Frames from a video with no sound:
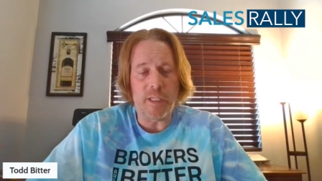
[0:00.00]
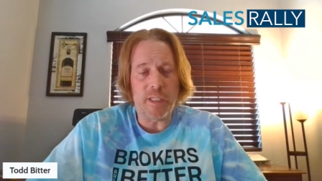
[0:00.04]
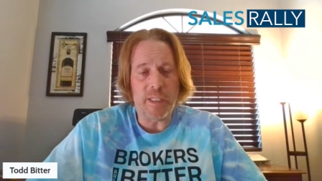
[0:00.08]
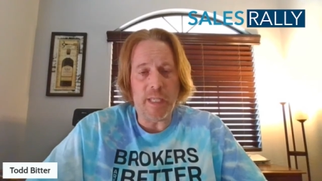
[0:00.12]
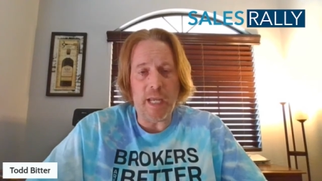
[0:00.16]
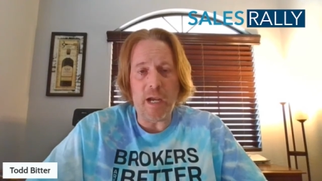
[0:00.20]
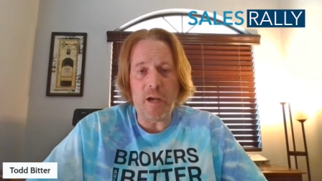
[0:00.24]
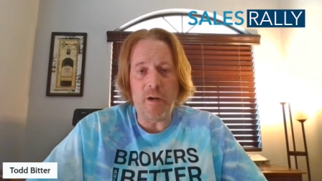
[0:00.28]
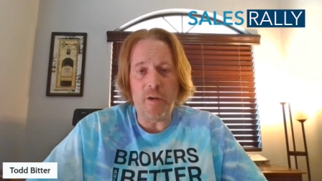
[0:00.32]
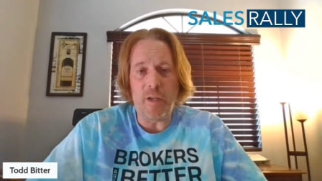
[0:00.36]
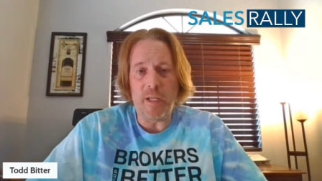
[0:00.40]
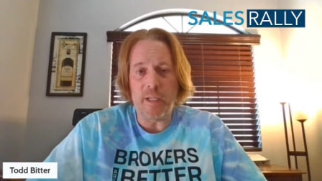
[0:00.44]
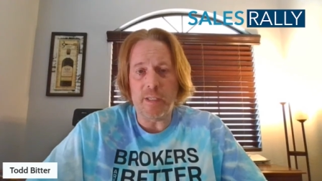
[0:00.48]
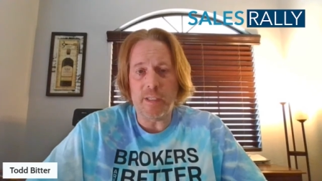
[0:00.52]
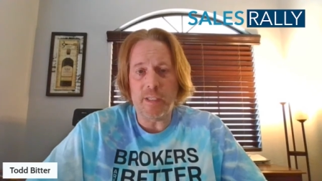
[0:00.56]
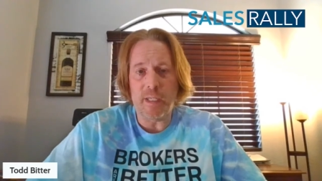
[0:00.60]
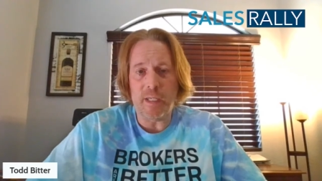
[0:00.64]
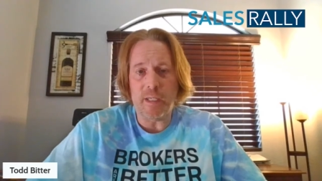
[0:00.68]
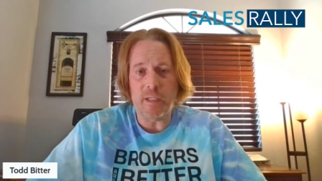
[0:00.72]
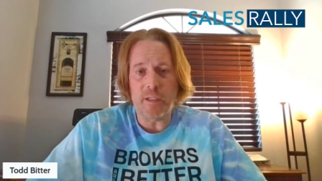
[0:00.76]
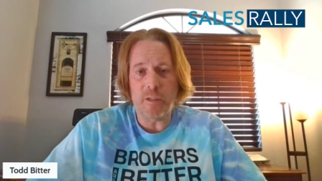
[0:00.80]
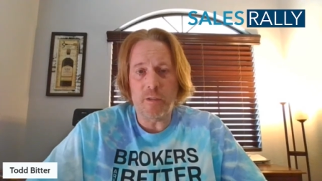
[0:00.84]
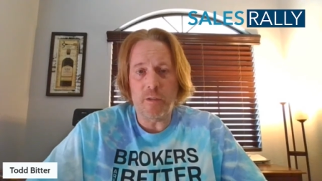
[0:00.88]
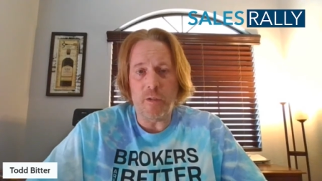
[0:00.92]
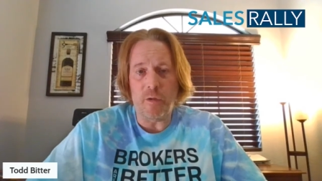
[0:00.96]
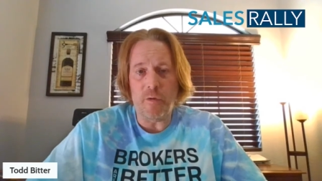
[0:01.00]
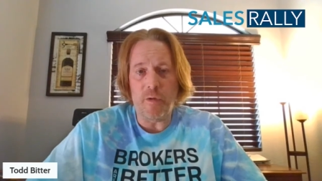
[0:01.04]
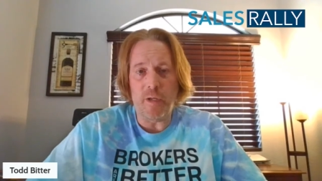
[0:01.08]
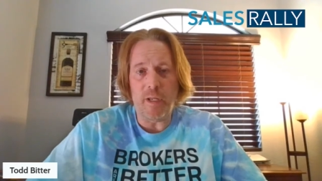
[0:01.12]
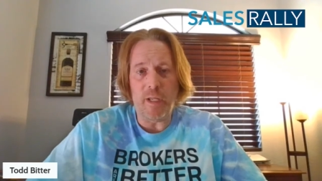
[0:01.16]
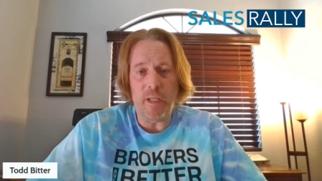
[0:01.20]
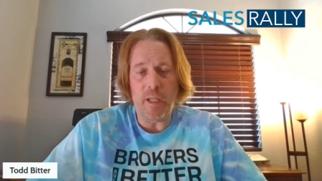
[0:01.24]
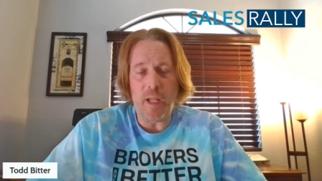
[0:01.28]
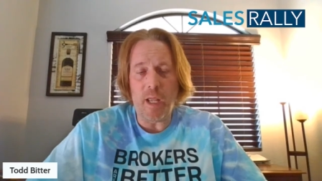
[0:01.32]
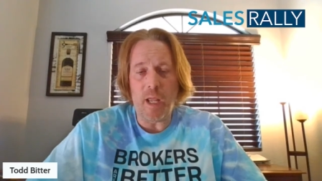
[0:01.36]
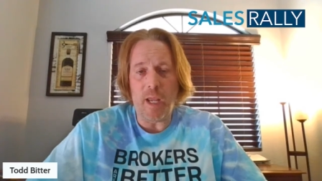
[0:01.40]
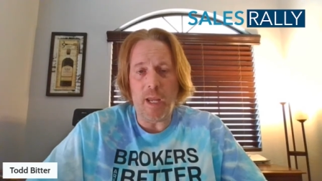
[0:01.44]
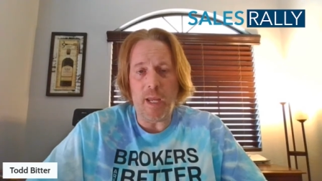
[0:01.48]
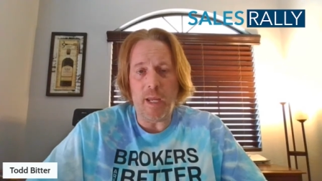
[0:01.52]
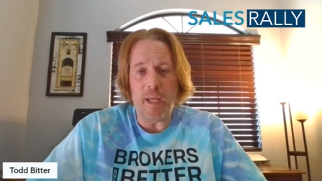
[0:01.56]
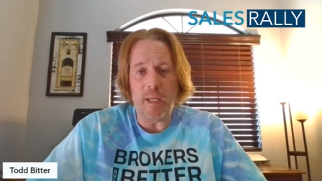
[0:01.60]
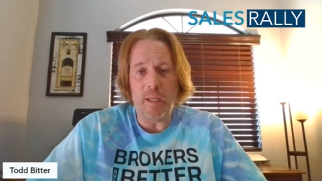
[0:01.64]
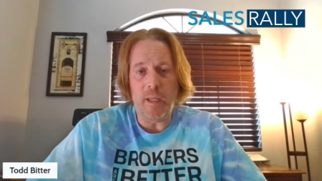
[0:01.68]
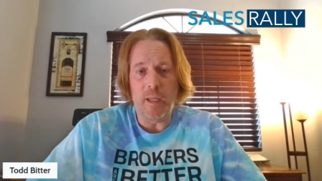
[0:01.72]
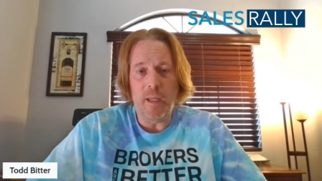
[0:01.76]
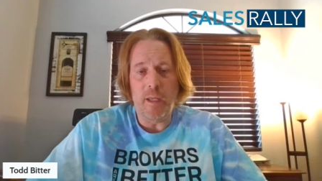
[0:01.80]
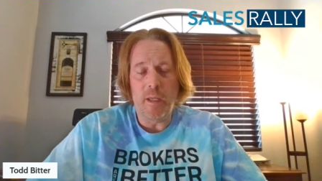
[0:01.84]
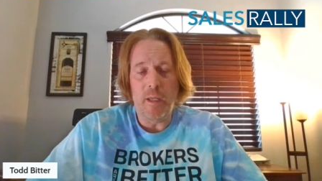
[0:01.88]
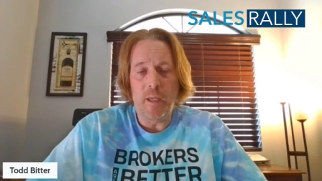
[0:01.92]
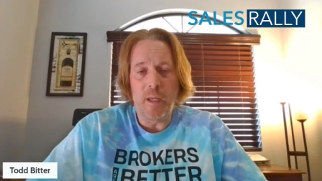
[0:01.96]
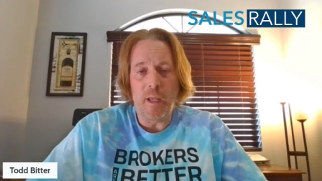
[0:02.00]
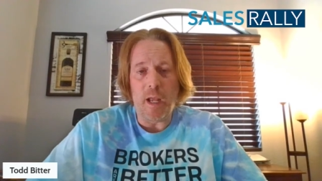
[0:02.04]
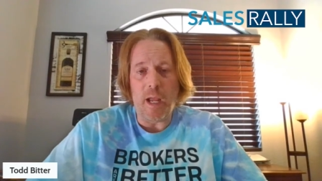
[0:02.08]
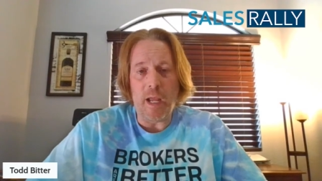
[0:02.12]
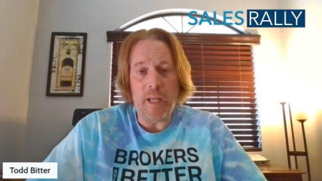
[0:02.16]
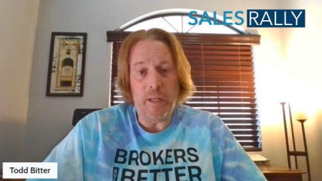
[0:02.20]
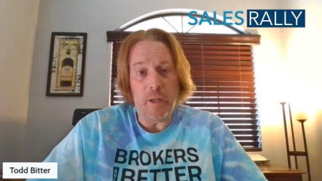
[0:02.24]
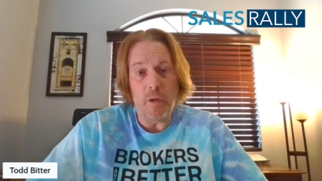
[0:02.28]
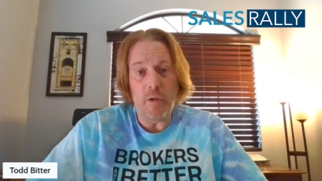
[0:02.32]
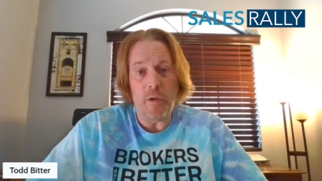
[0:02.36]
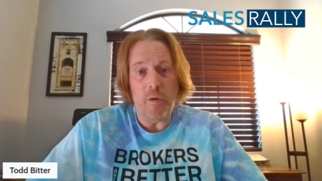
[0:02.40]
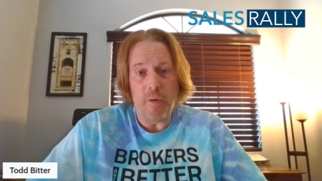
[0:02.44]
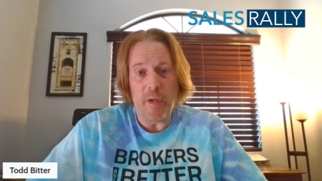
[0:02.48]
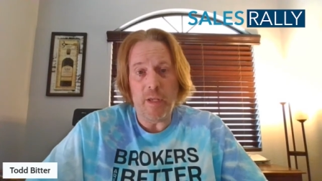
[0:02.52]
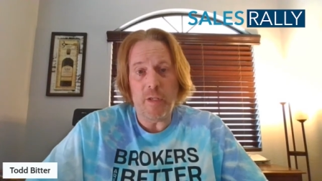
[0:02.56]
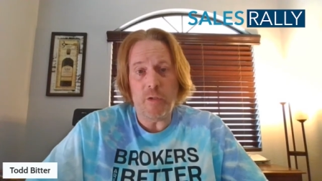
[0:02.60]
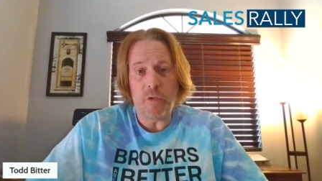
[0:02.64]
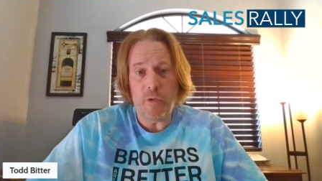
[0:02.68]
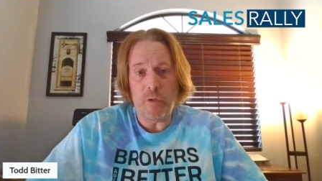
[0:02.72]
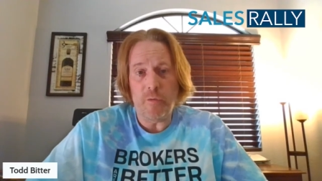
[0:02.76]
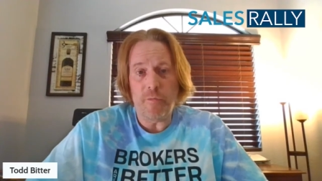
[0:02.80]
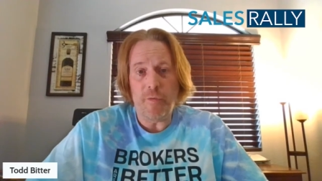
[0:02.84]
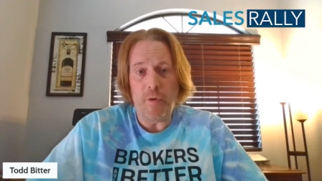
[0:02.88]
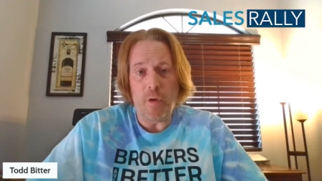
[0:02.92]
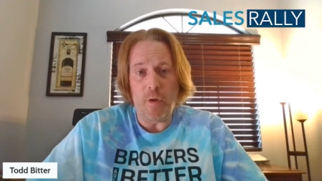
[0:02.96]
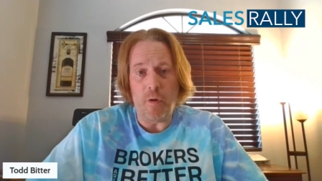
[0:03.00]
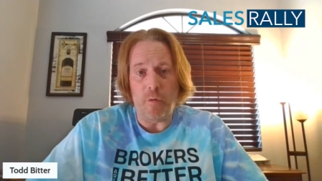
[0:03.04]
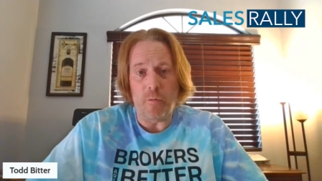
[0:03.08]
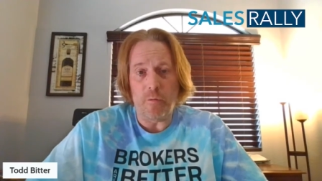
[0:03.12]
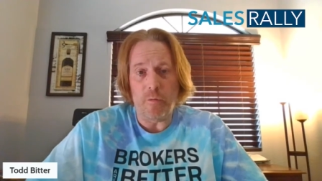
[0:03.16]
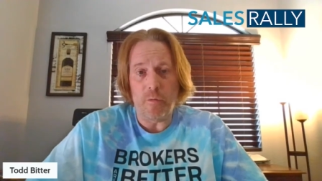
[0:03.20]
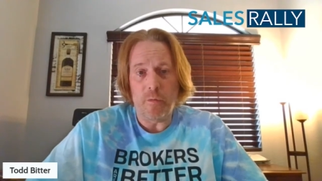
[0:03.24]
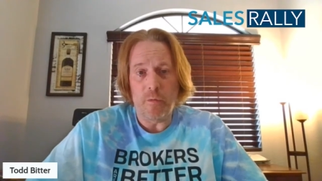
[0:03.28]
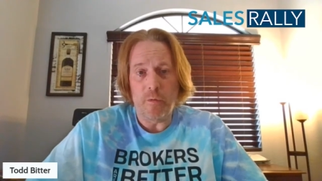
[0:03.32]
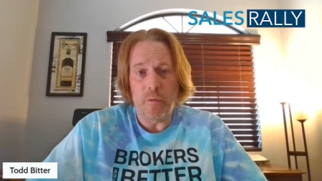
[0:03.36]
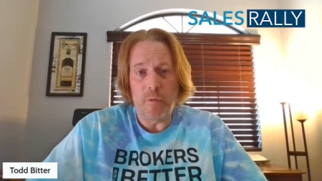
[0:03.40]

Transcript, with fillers: a Saturday at 6:30 at night, I know you'll answer your phone.